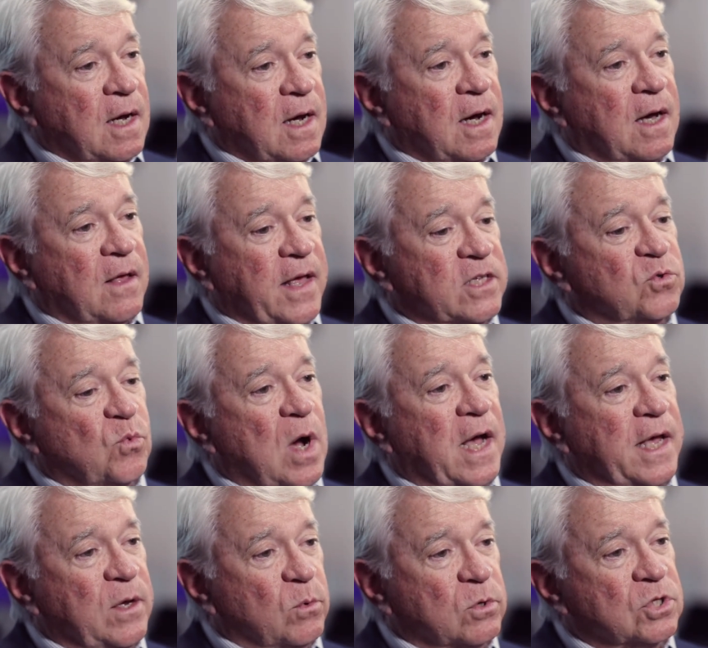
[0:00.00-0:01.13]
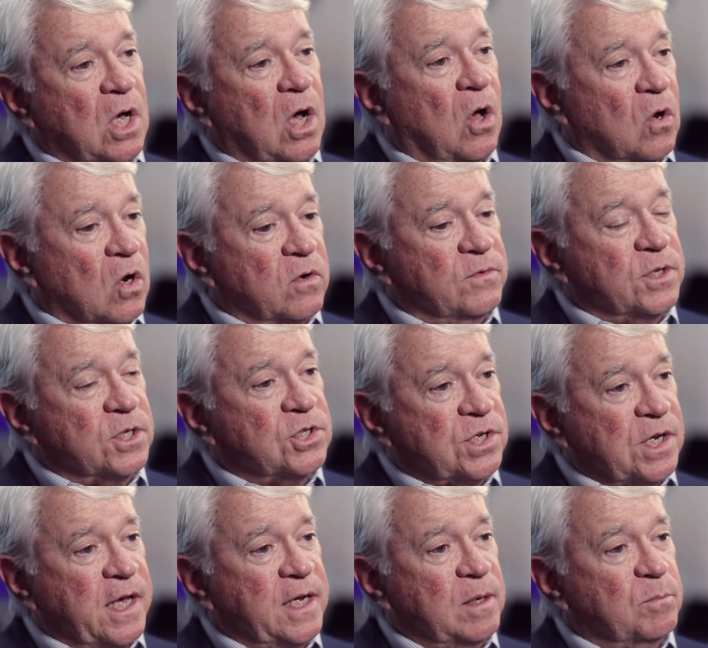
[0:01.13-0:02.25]
That's why he was all over the
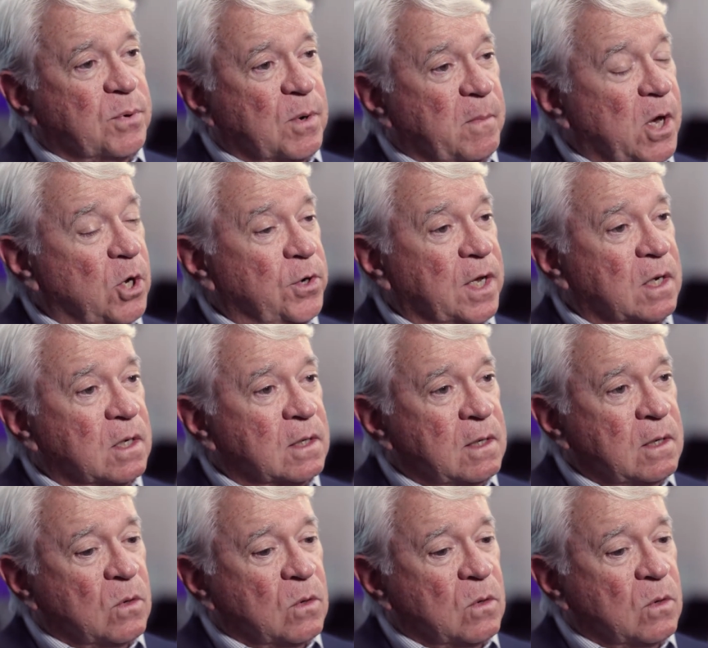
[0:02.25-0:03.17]
state promoting